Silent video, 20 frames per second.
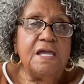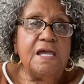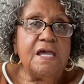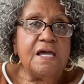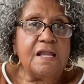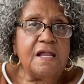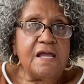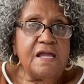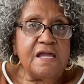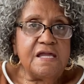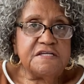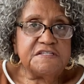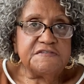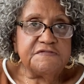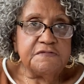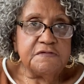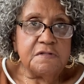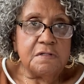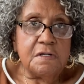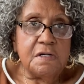And I asked
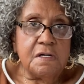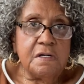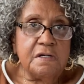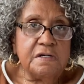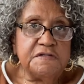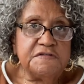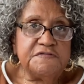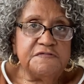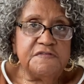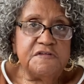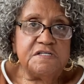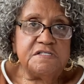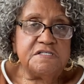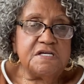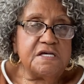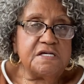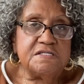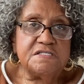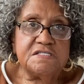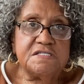for the RSV
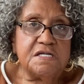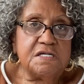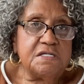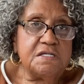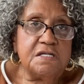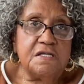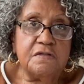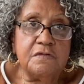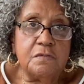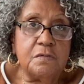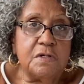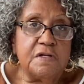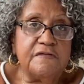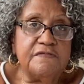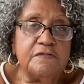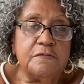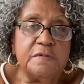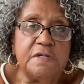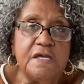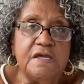test and neither one of
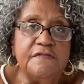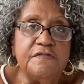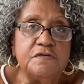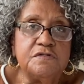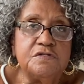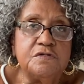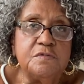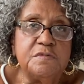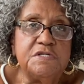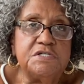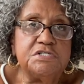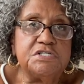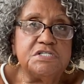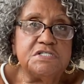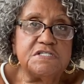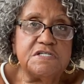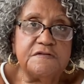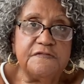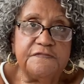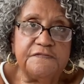them gave it to me. She
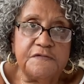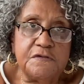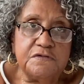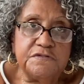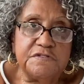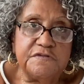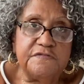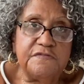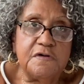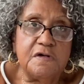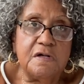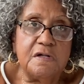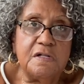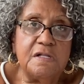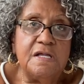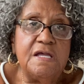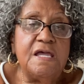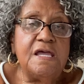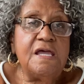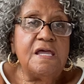said, first of
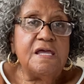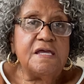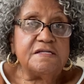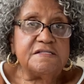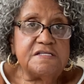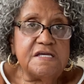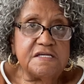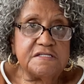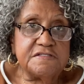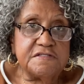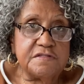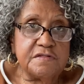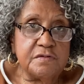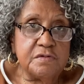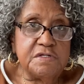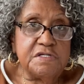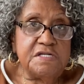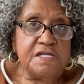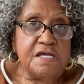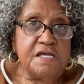all, it takes
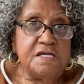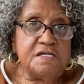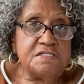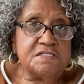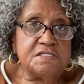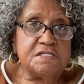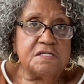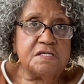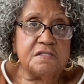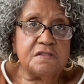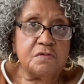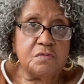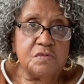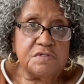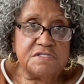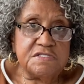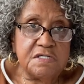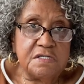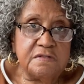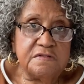30 days to get the
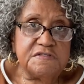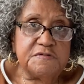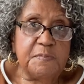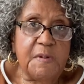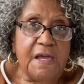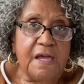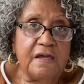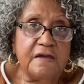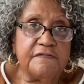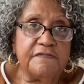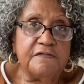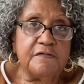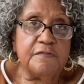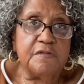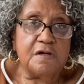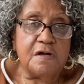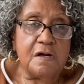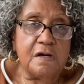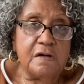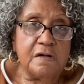results back from
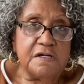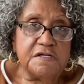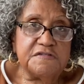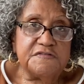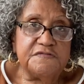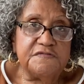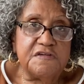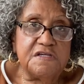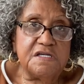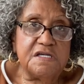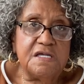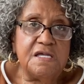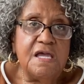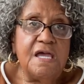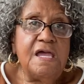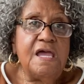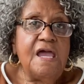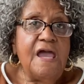the RSV.